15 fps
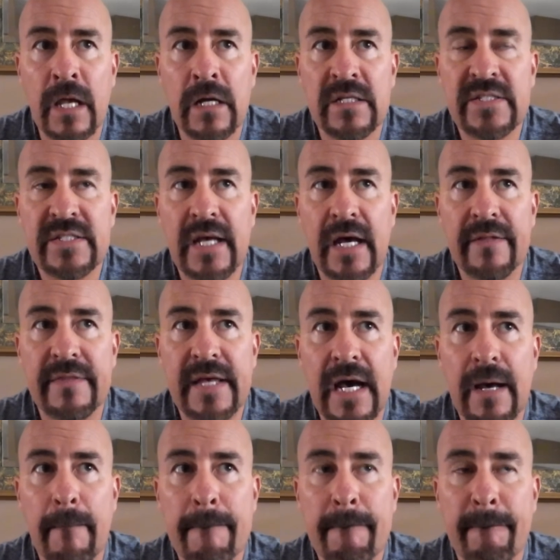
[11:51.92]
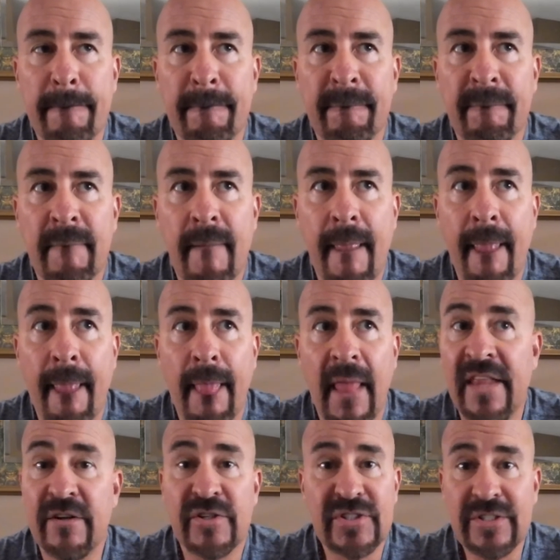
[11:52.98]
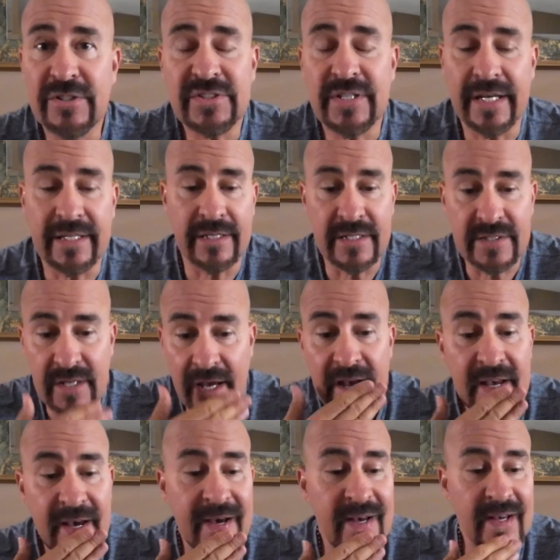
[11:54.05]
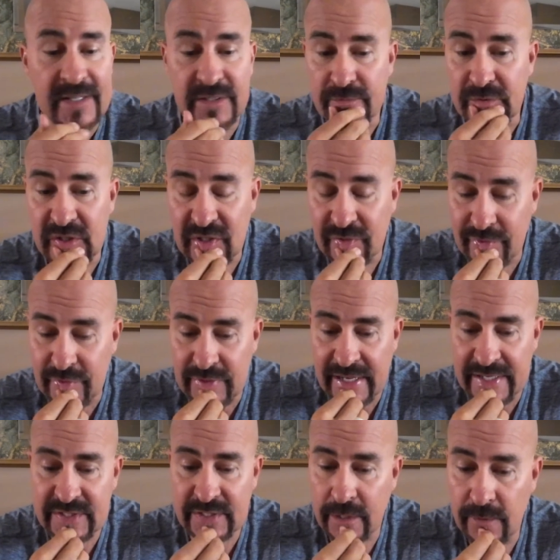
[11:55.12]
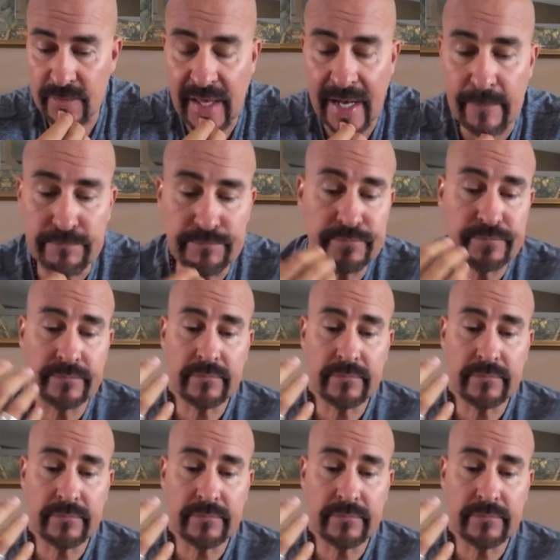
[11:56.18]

said that, and they're still saying this as of just a few days ago, that